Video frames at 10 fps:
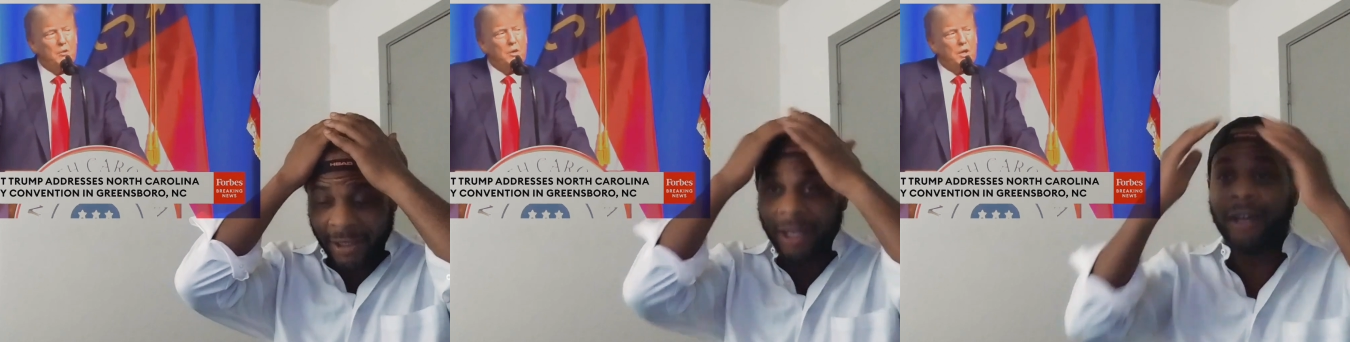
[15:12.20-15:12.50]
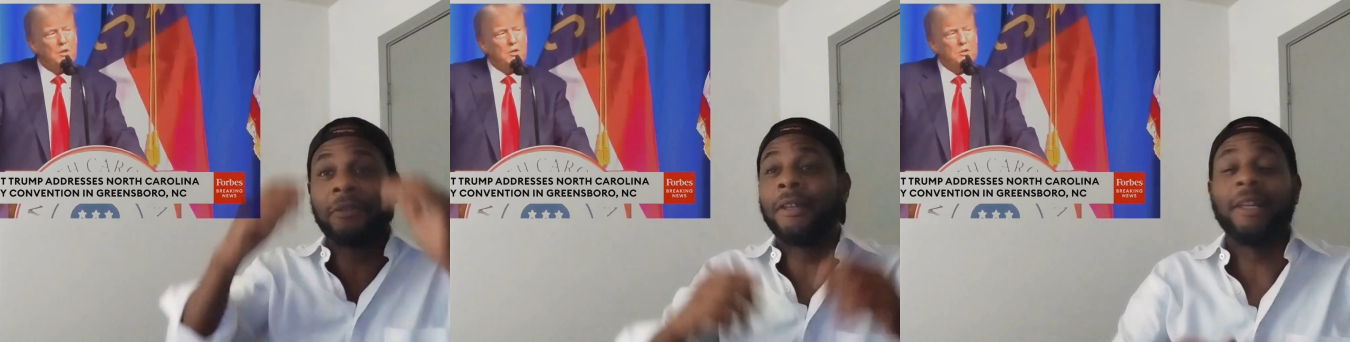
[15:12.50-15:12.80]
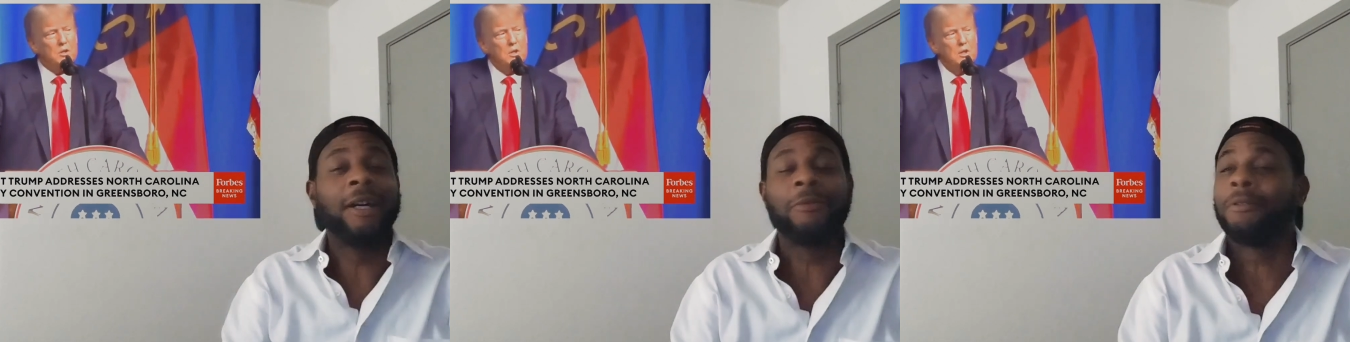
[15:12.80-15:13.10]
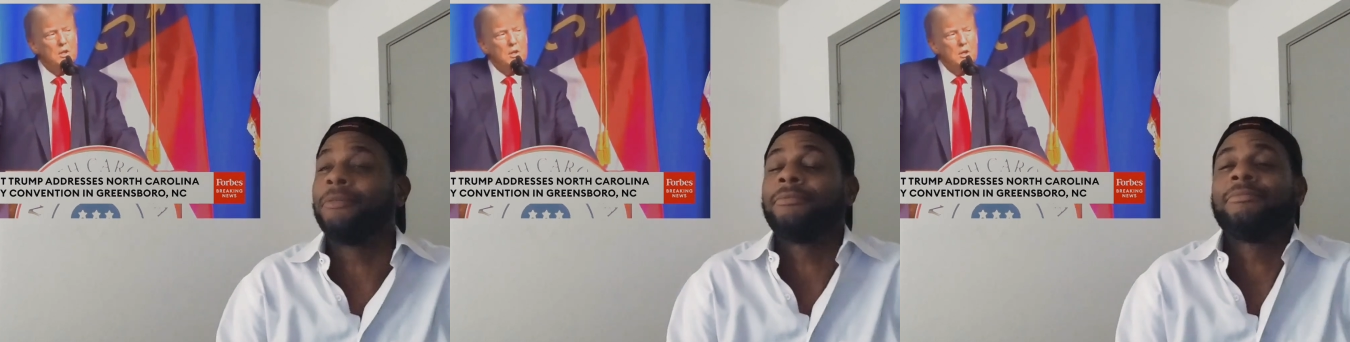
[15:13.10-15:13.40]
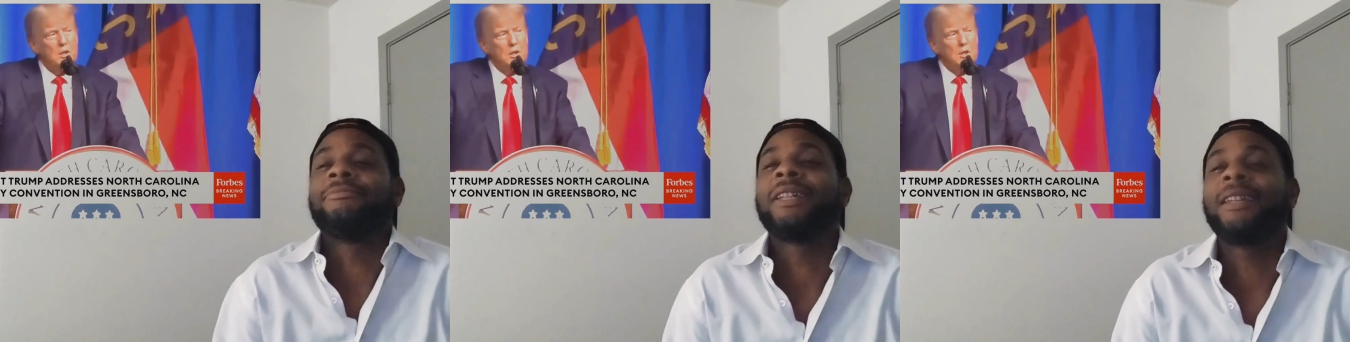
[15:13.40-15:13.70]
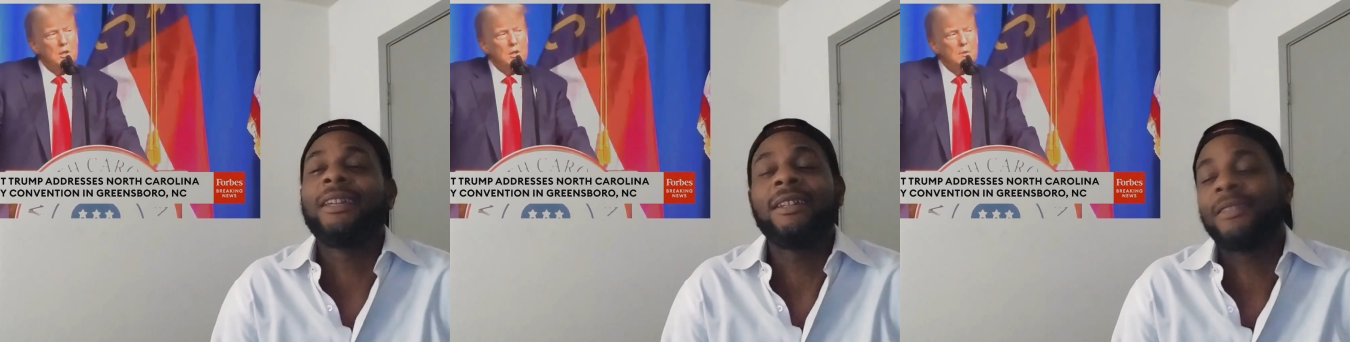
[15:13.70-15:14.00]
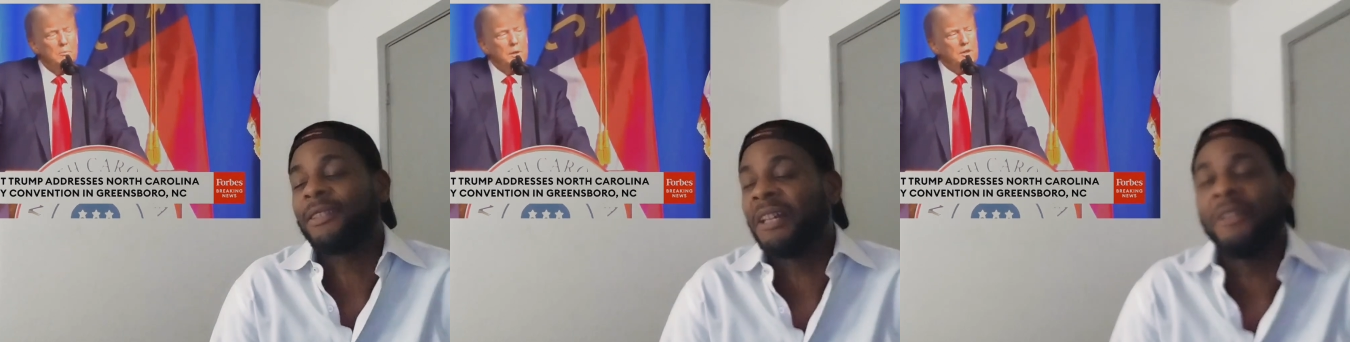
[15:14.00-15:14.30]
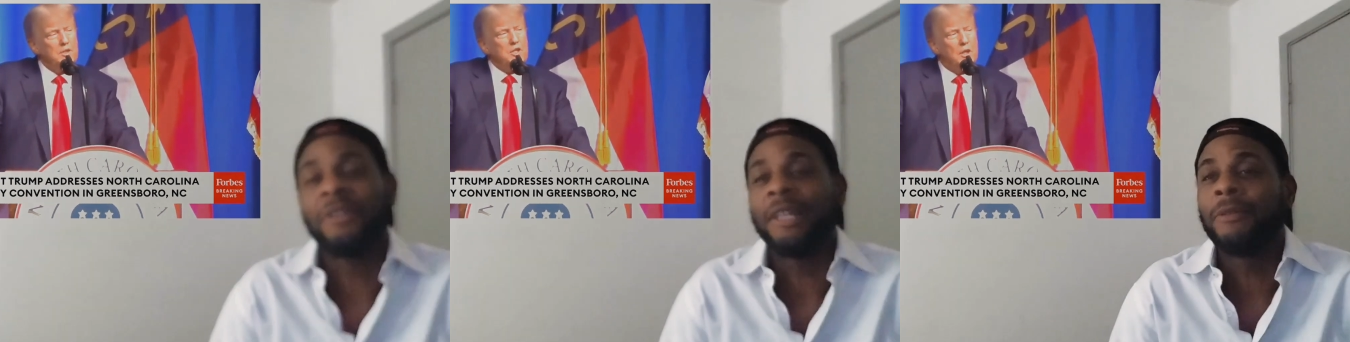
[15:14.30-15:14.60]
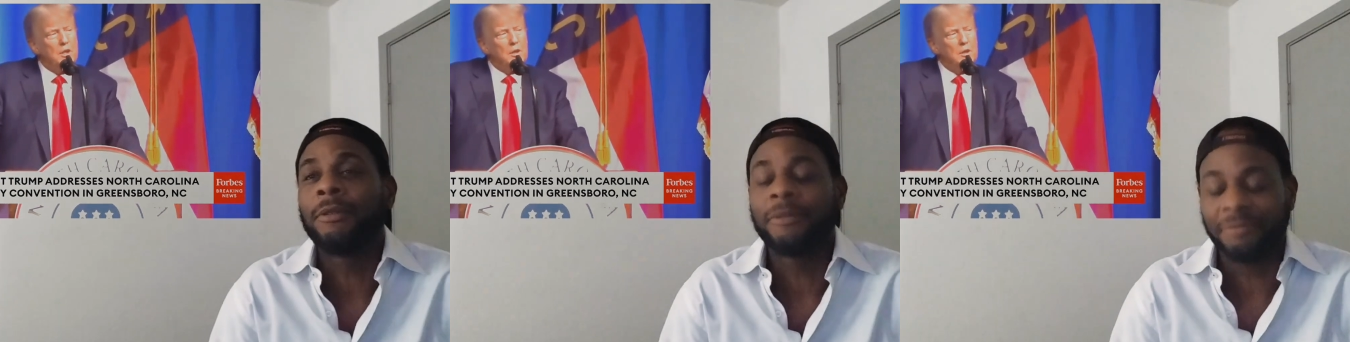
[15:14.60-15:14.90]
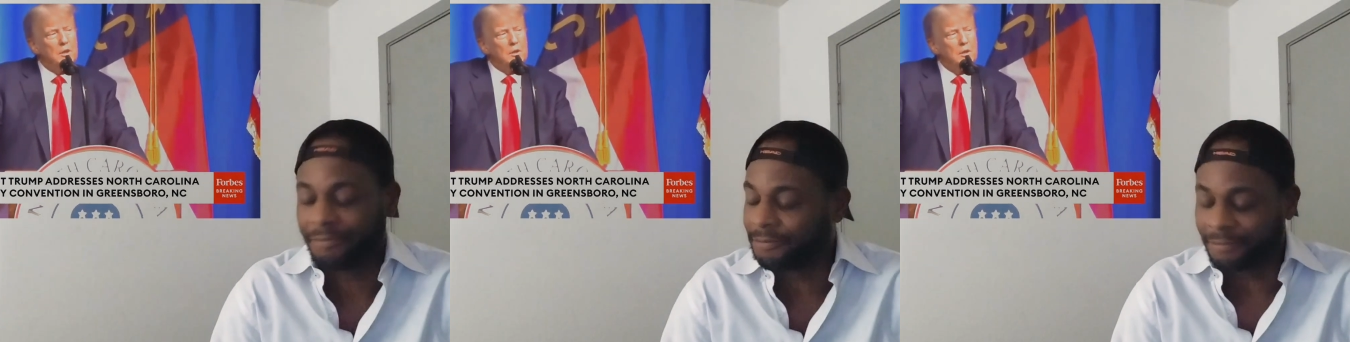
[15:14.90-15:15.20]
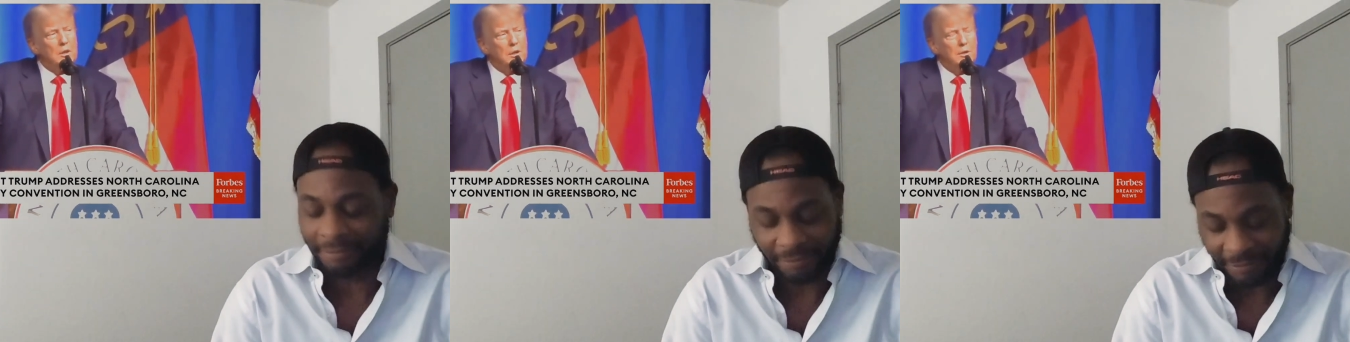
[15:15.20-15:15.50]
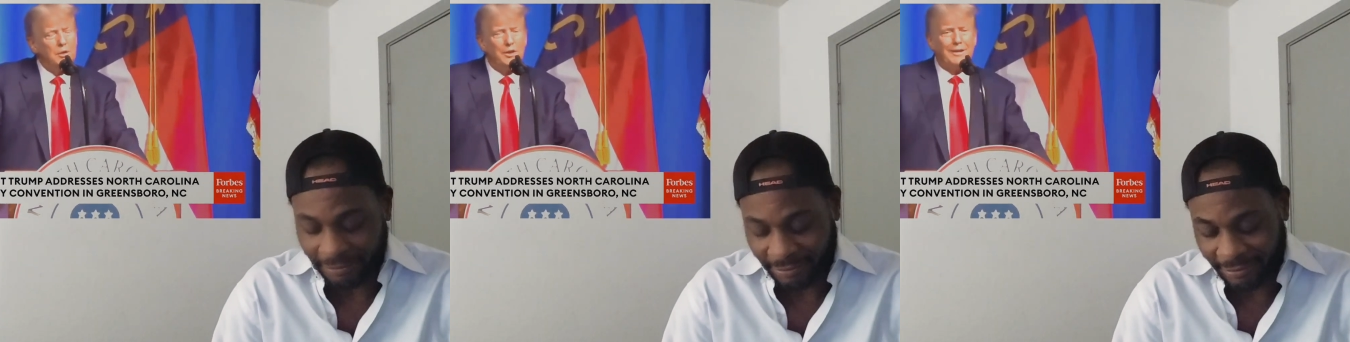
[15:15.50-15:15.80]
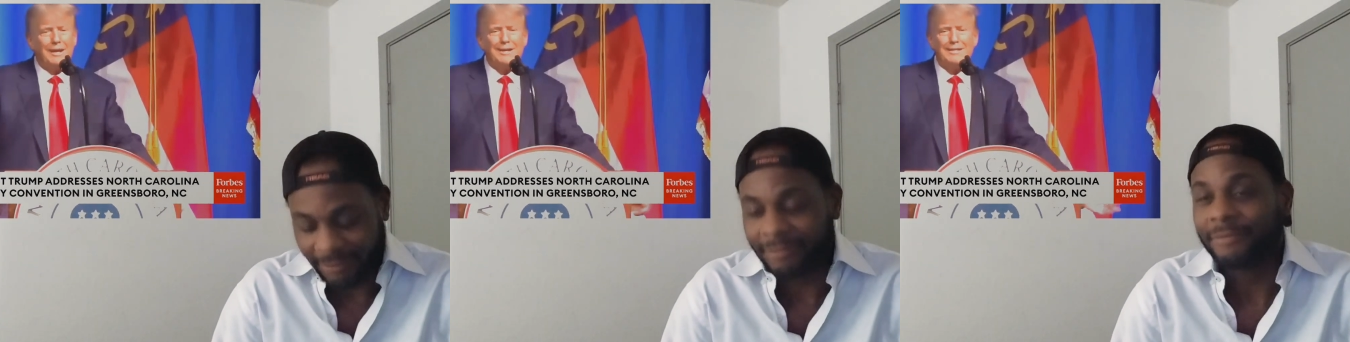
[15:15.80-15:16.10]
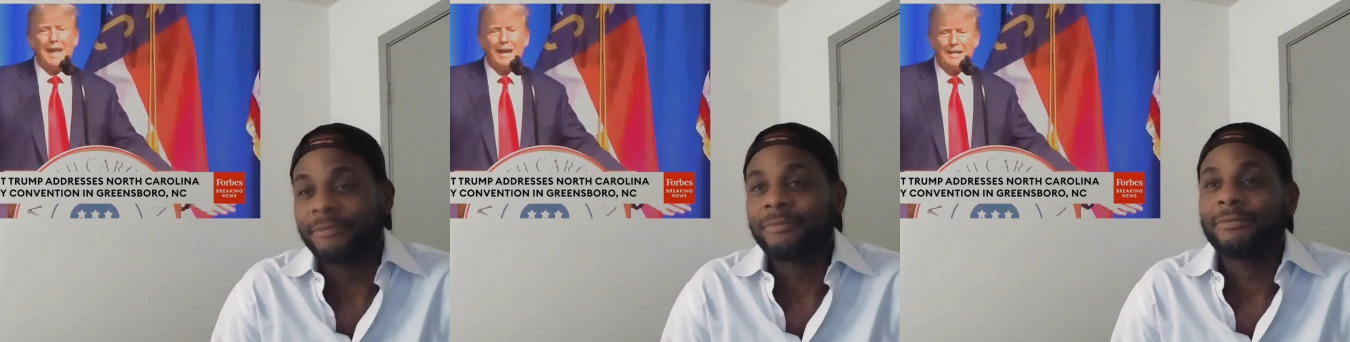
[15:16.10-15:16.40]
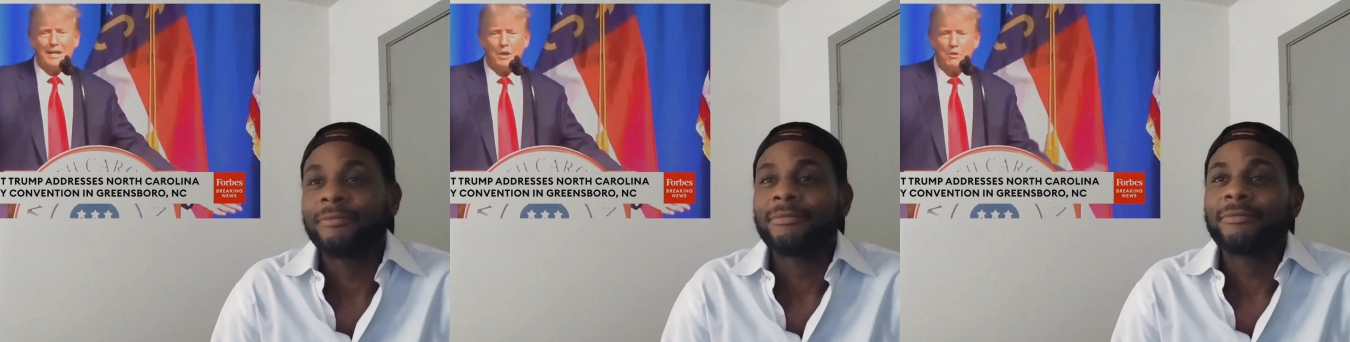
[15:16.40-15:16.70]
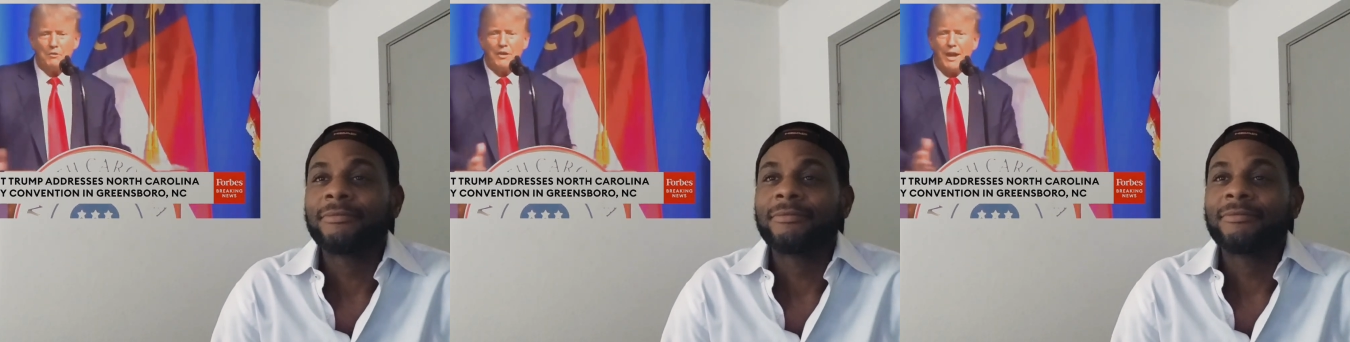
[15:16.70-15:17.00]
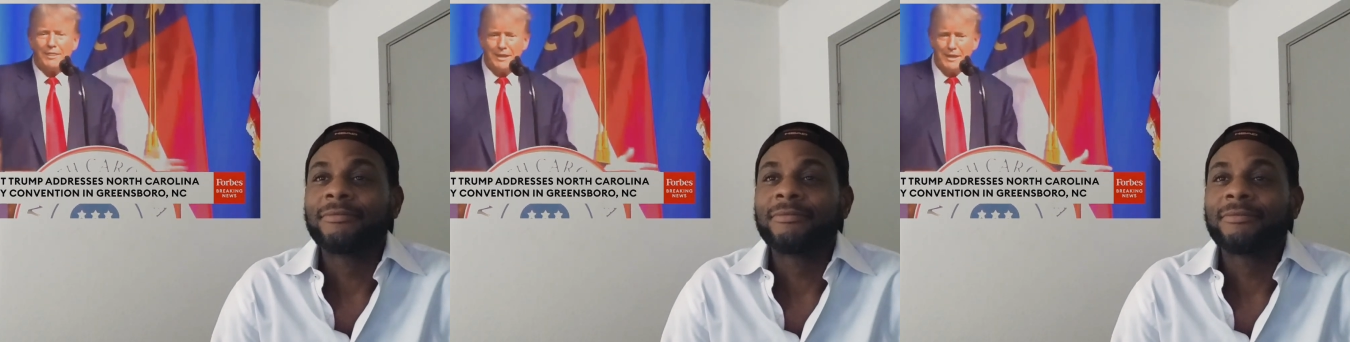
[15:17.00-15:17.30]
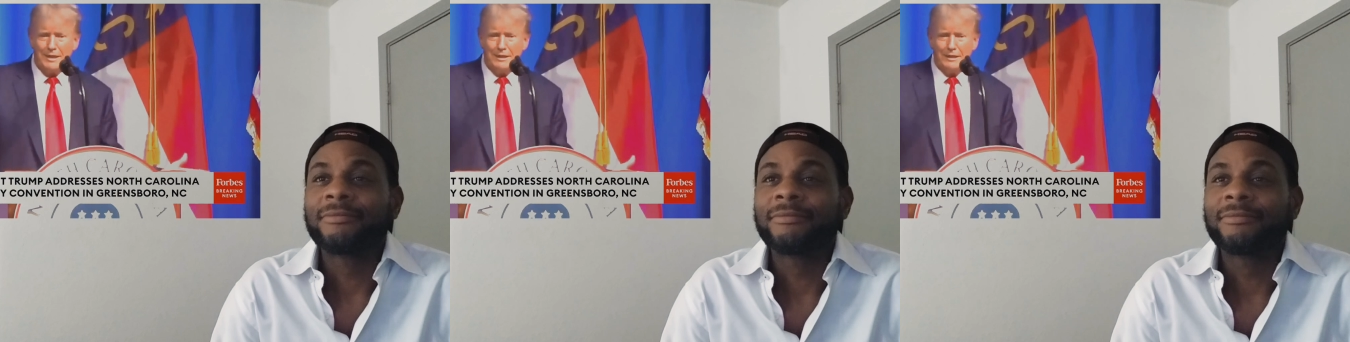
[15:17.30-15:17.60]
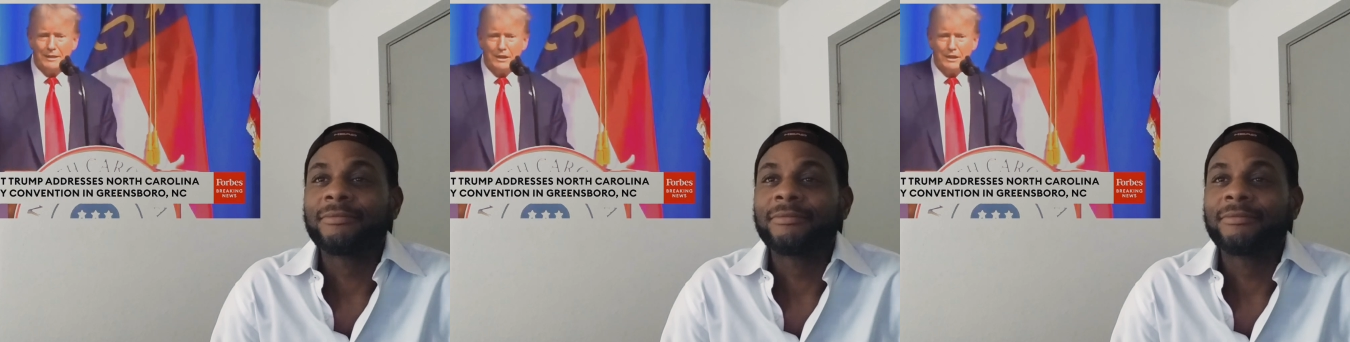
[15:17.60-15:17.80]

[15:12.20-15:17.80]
Speaker 1: is records. level.
Speaker 2: He is just but a still, level.
Speaker 1: Mm. You get indicted over nothing.